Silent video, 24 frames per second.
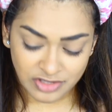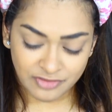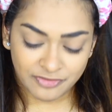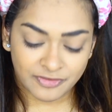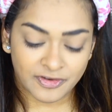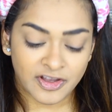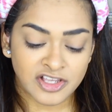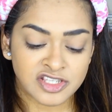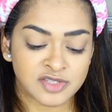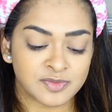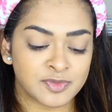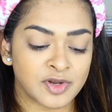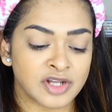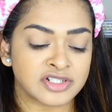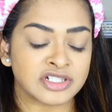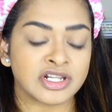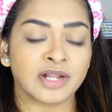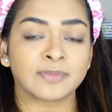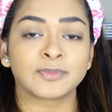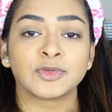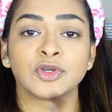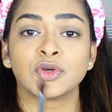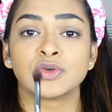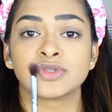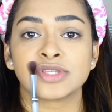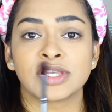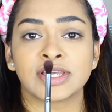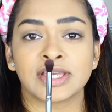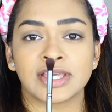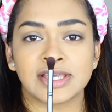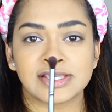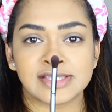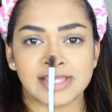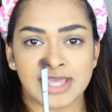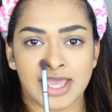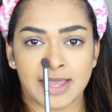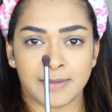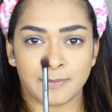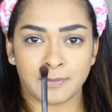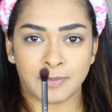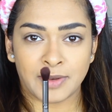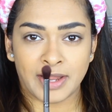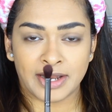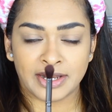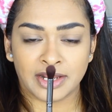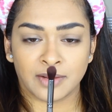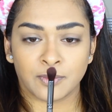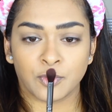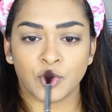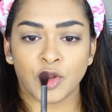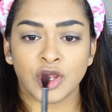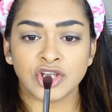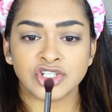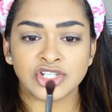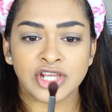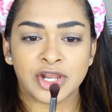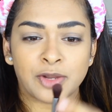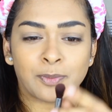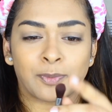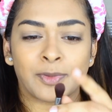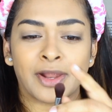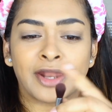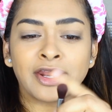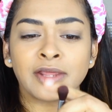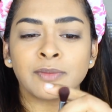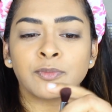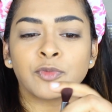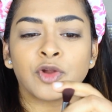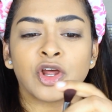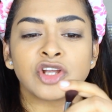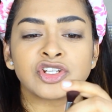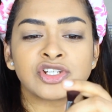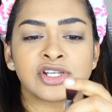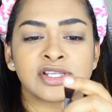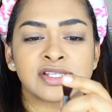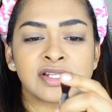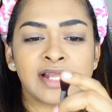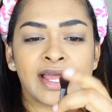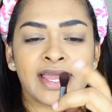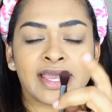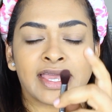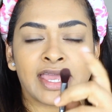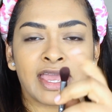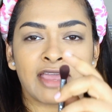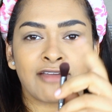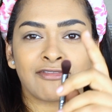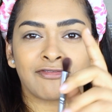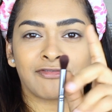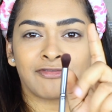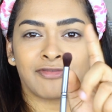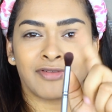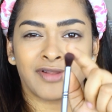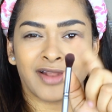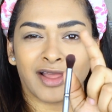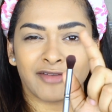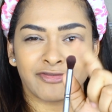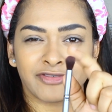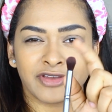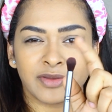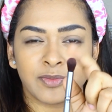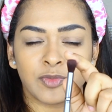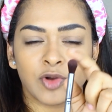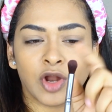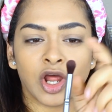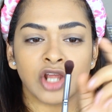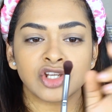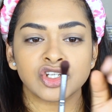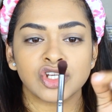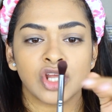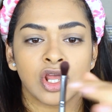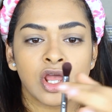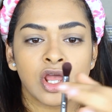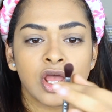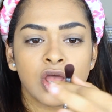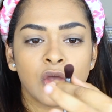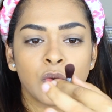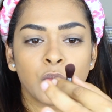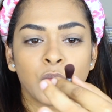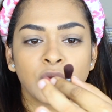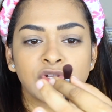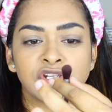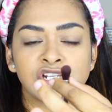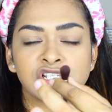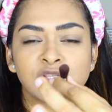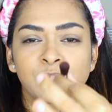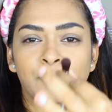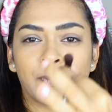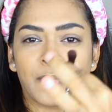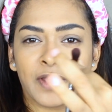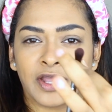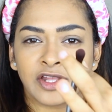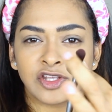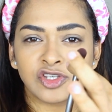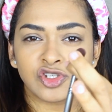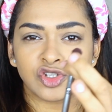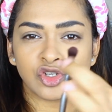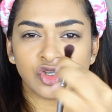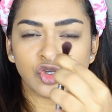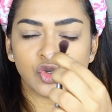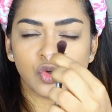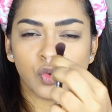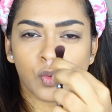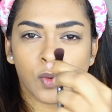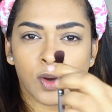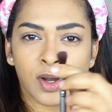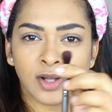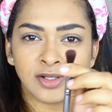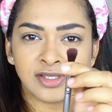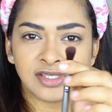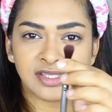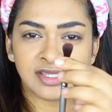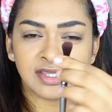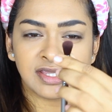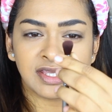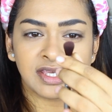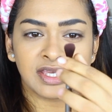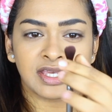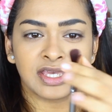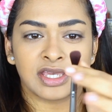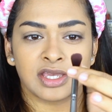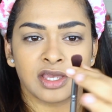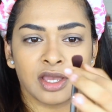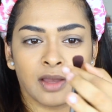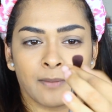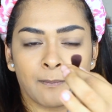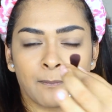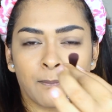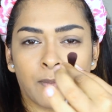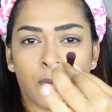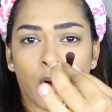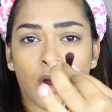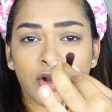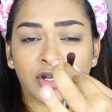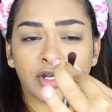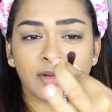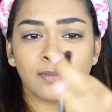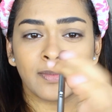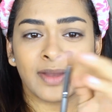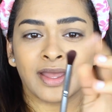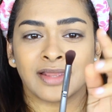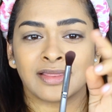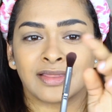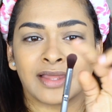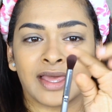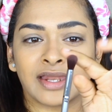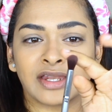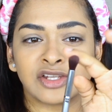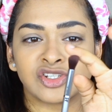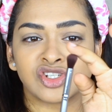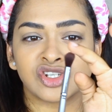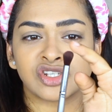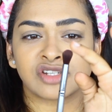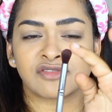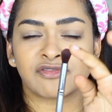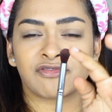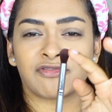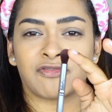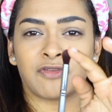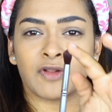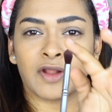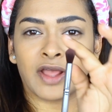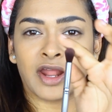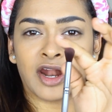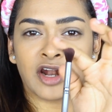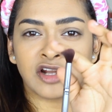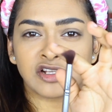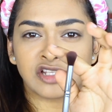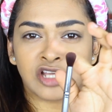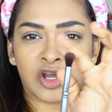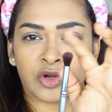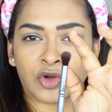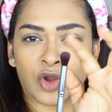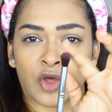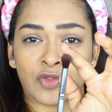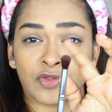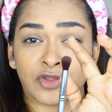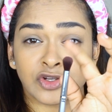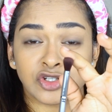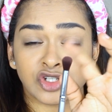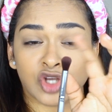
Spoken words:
So the first brush that I'm using is a blending brush, and a blending brush is like a fluffy brush which is pinched towards the bottom and then just flares out on the